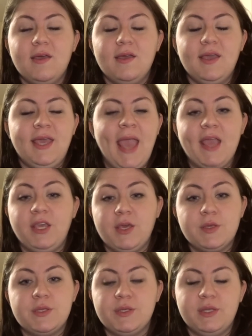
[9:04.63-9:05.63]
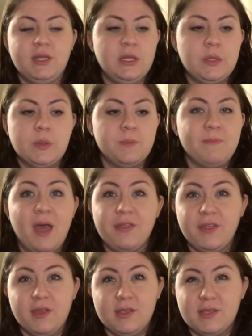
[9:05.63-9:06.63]
get used to the new
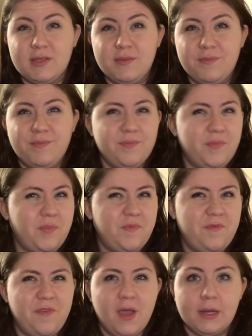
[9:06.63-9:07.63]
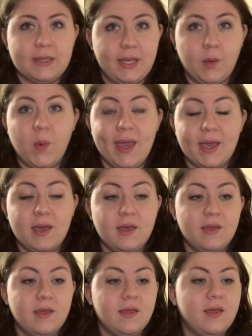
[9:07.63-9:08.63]
methods fairly quick,
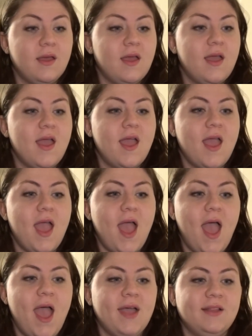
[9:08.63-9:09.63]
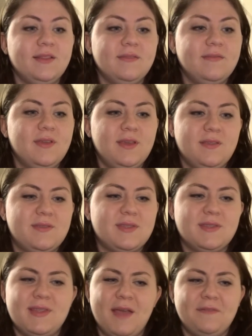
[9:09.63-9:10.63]
and it's
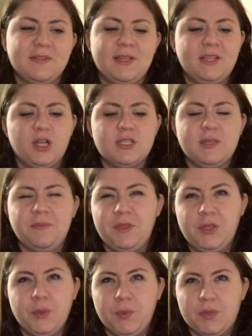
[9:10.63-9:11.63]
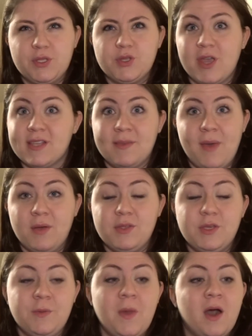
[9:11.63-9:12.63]
definitely not something to stress about
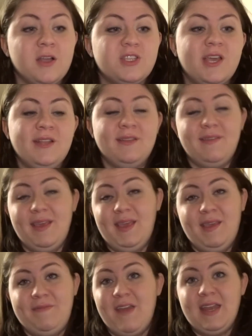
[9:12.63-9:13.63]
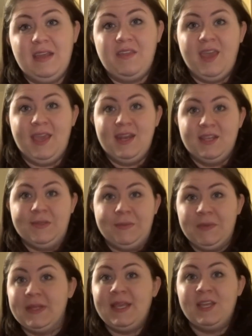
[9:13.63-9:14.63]
too much. And if anything, it is
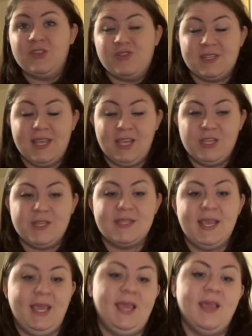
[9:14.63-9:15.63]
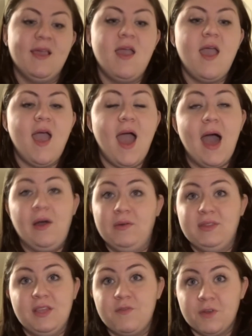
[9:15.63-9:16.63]
really interesting to see how
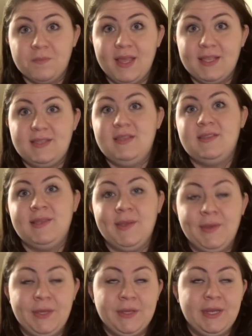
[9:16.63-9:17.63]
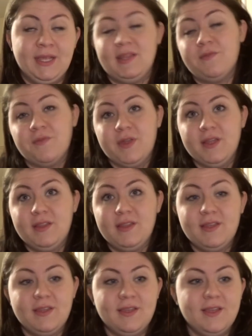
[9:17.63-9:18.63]
different places do you need different
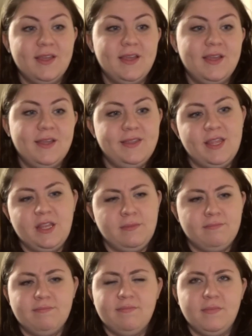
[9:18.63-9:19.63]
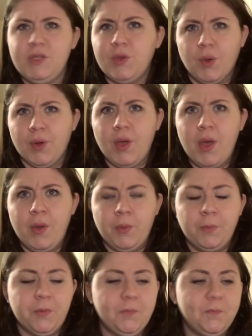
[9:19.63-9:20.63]
than your home.